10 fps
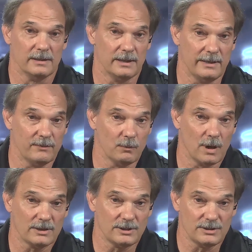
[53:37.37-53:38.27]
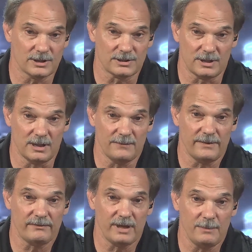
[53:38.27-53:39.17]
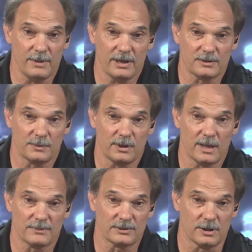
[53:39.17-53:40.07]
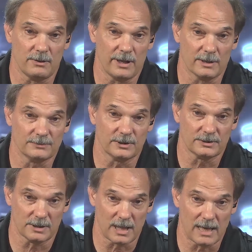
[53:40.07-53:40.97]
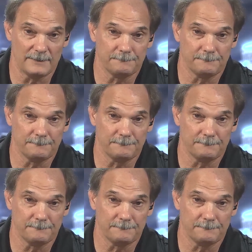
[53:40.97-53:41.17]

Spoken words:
Even watching just 10 to 15 minutes per episode helps us a lot.